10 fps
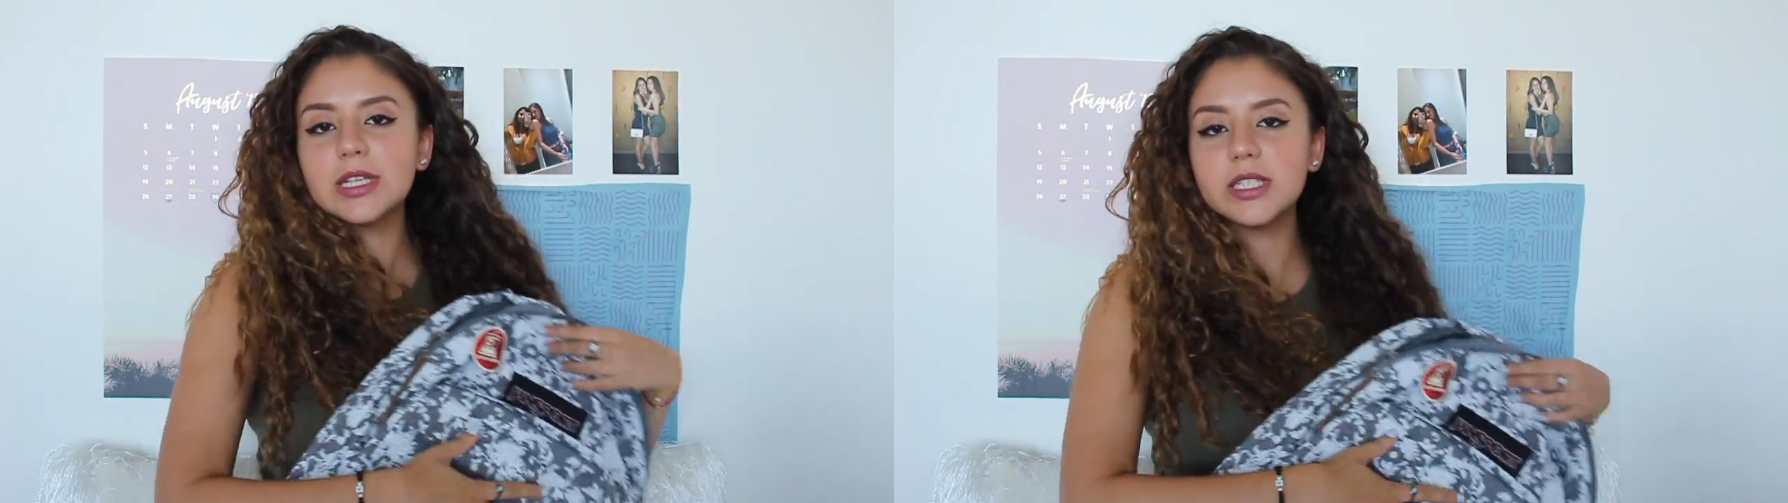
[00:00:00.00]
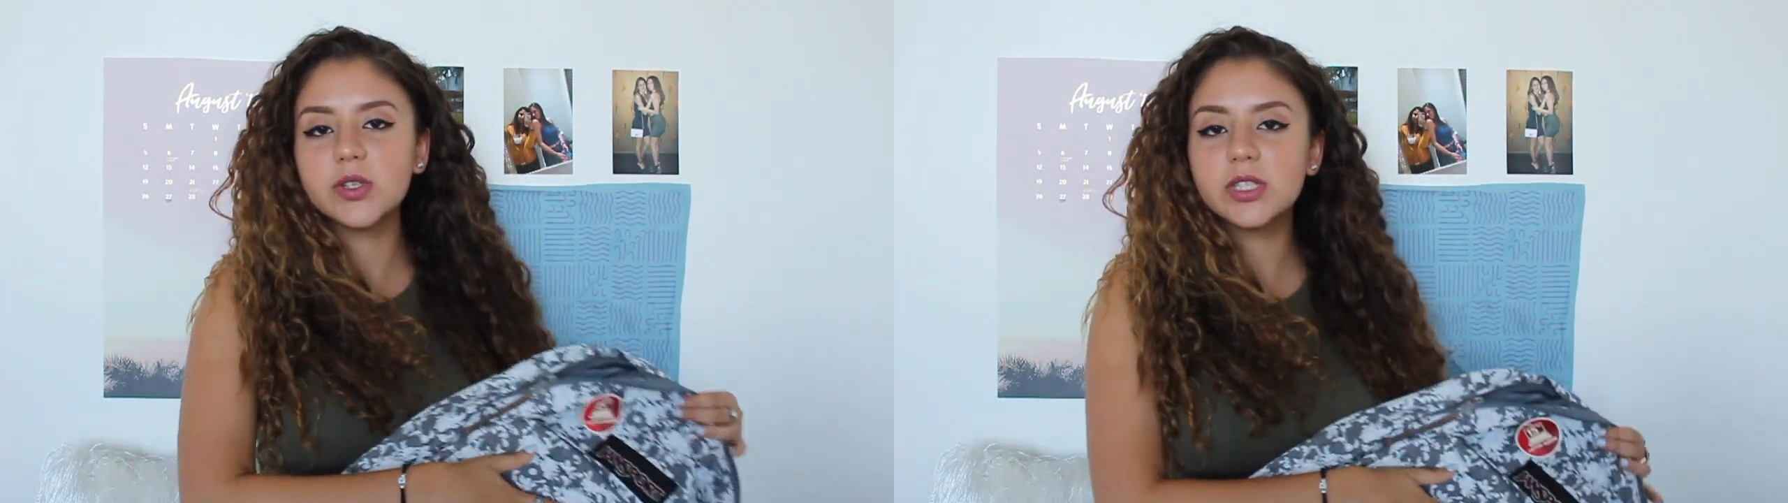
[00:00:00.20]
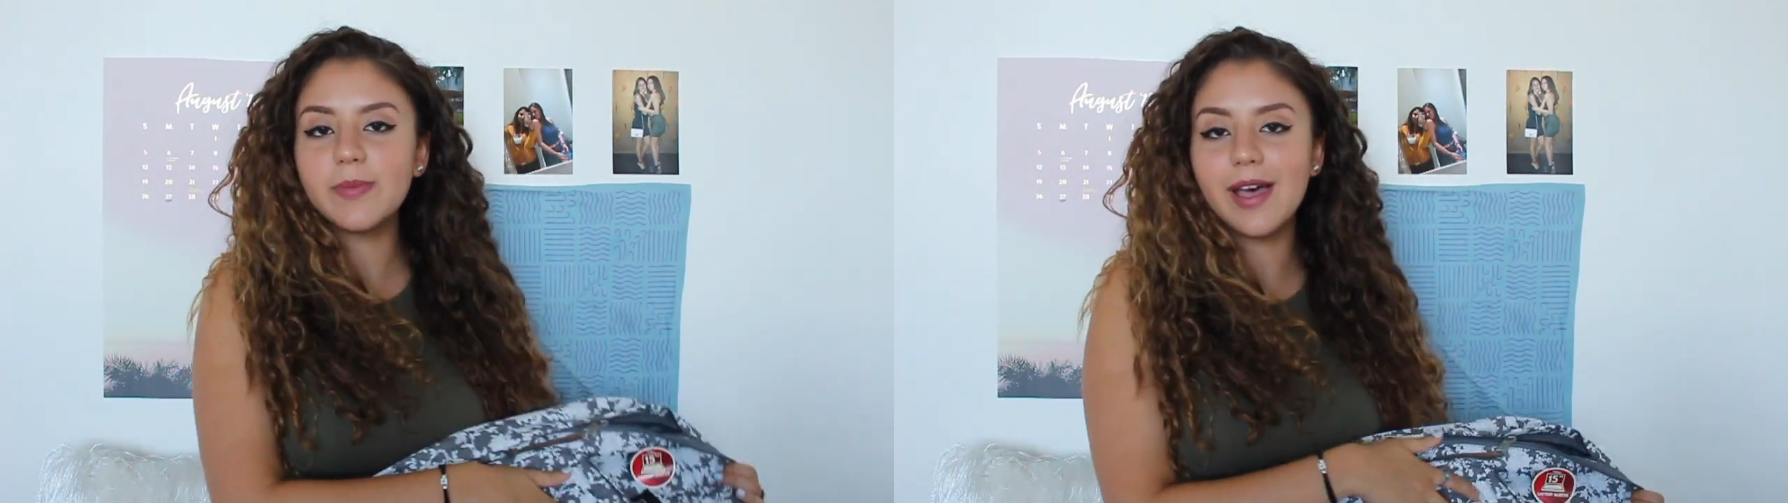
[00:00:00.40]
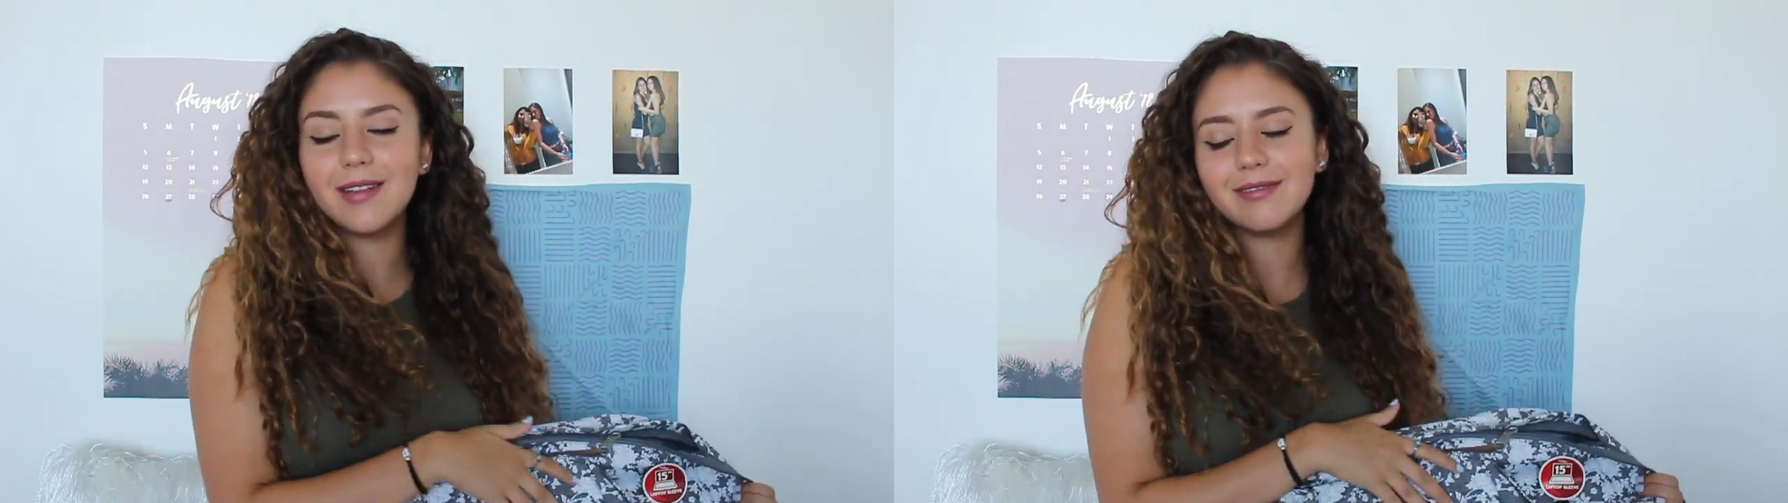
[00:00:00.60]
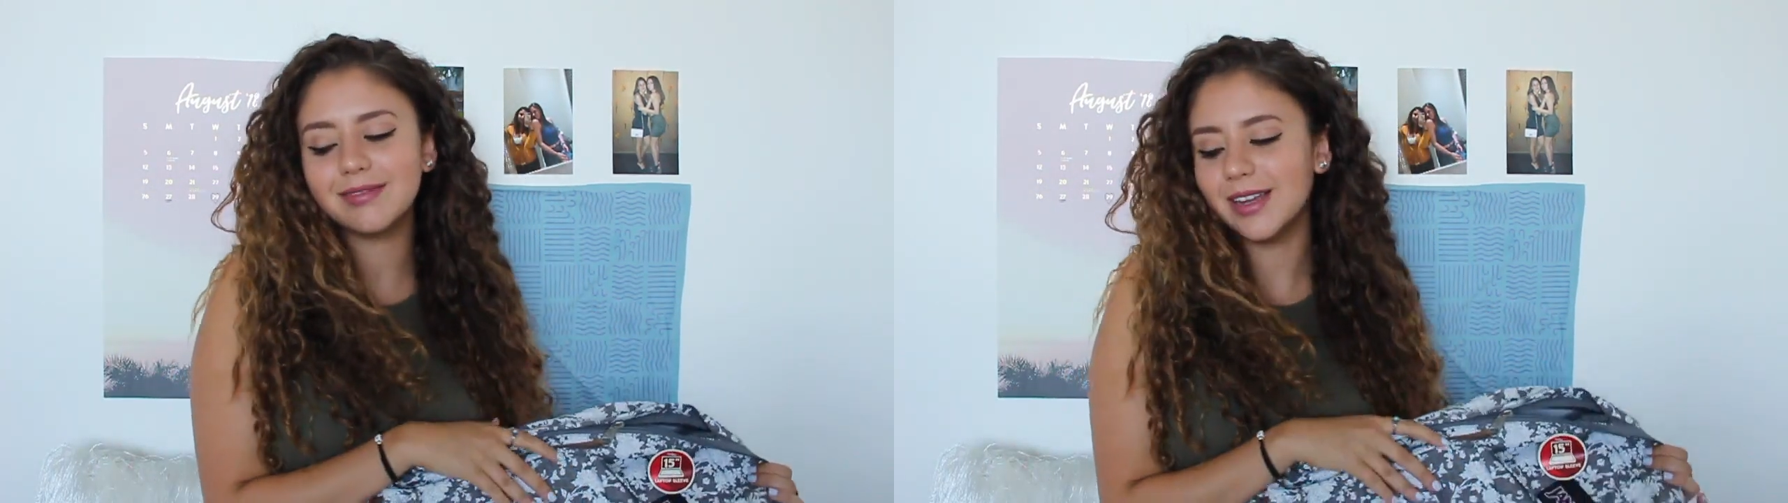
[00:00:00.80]
This one's
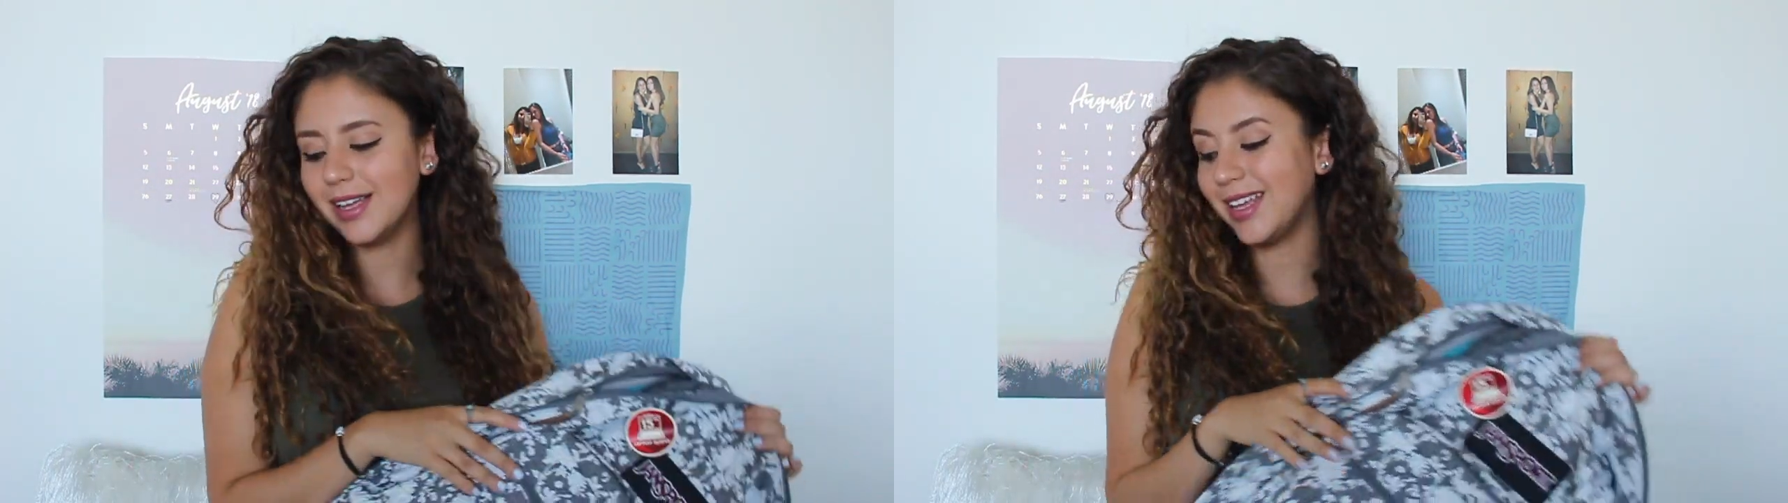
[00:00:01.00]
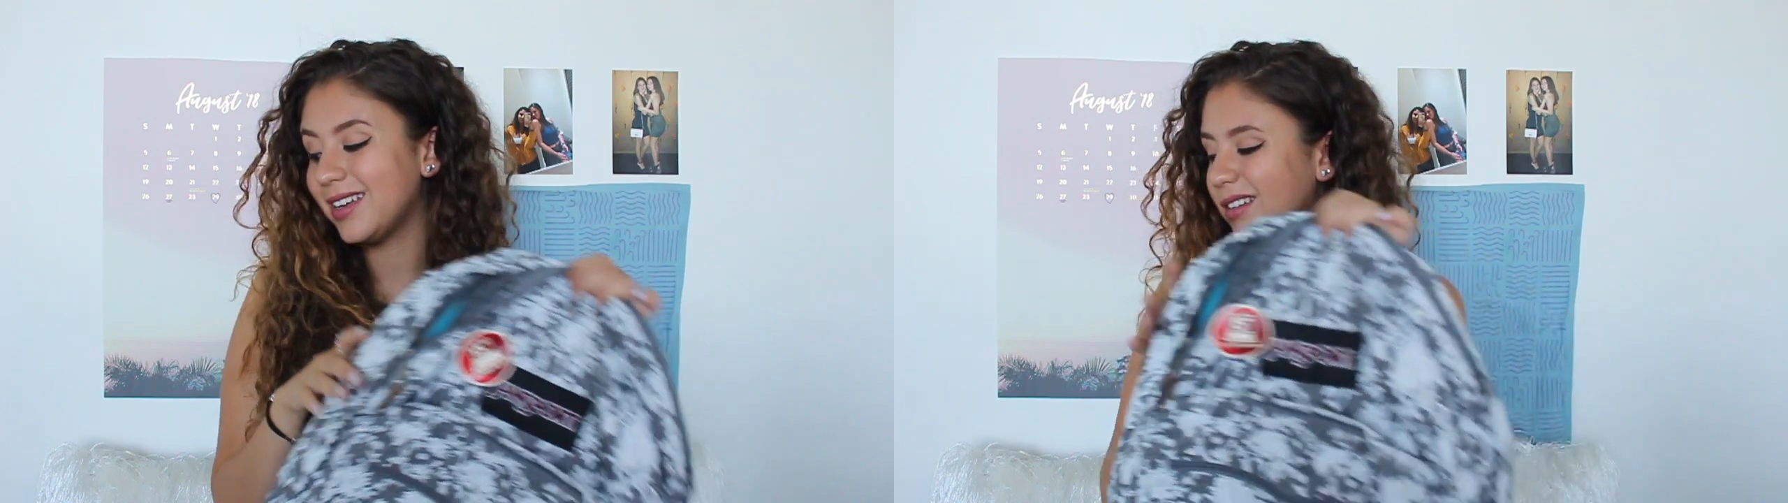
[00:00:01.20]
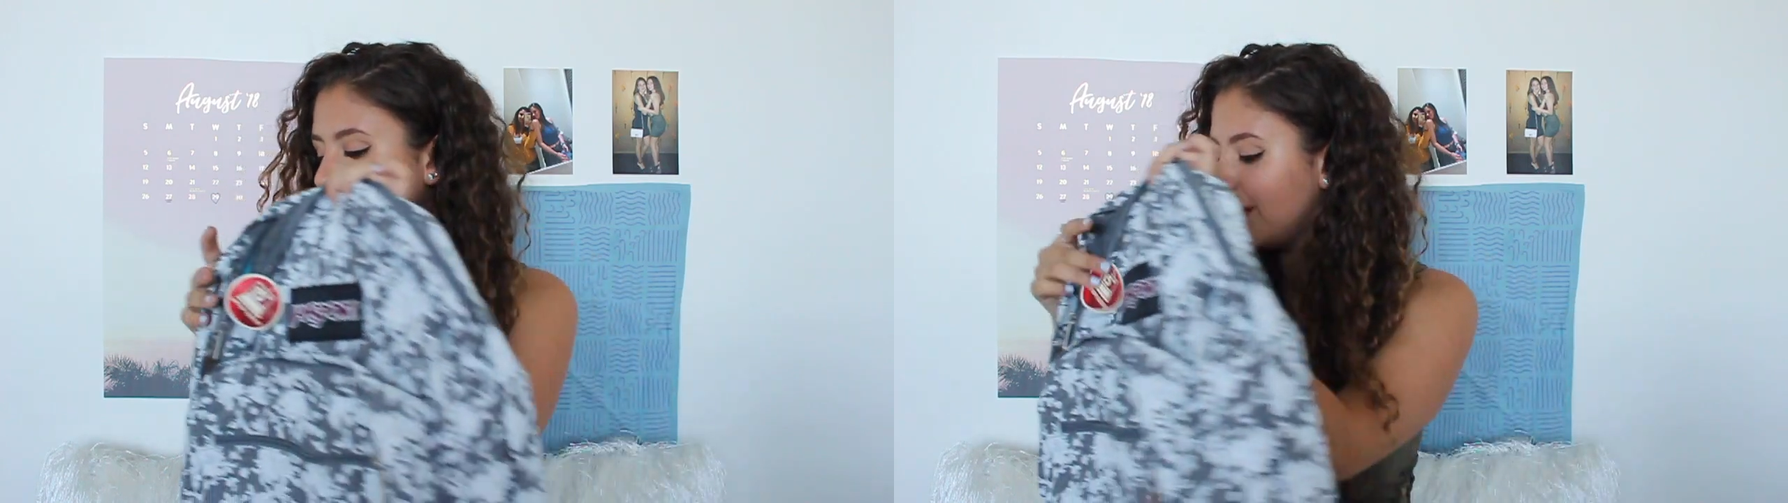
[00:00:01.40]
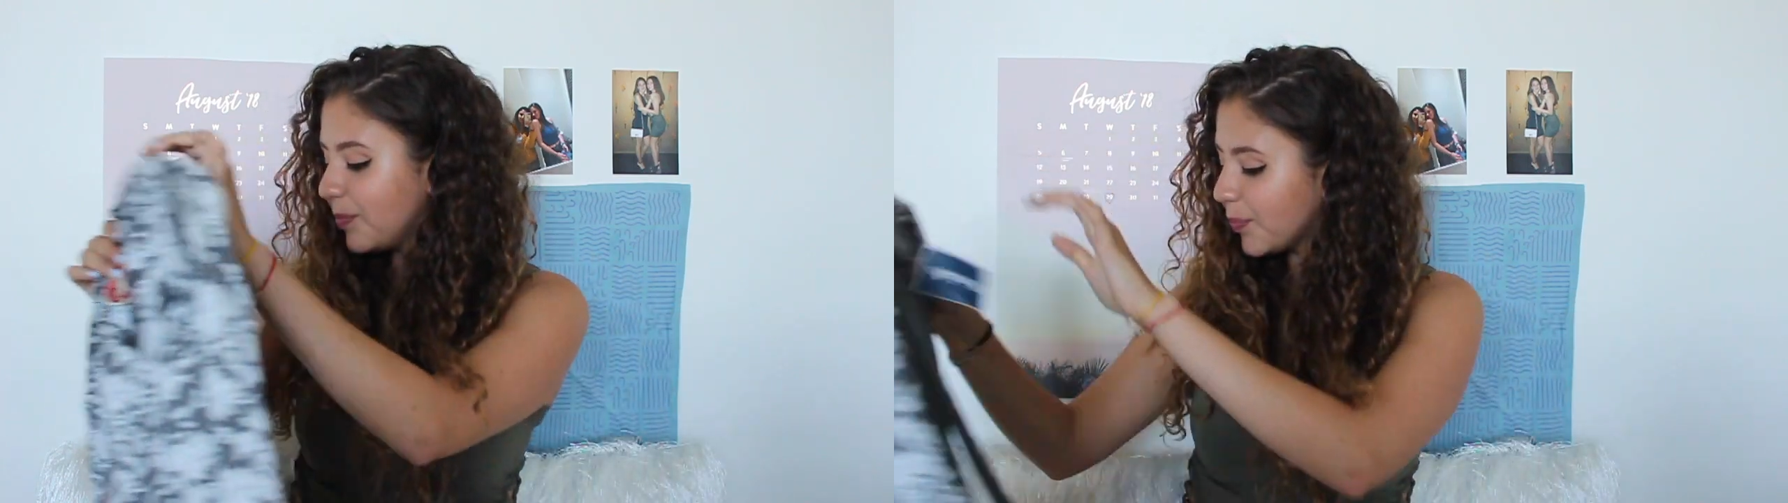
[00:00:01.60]
mine and I like it a lot.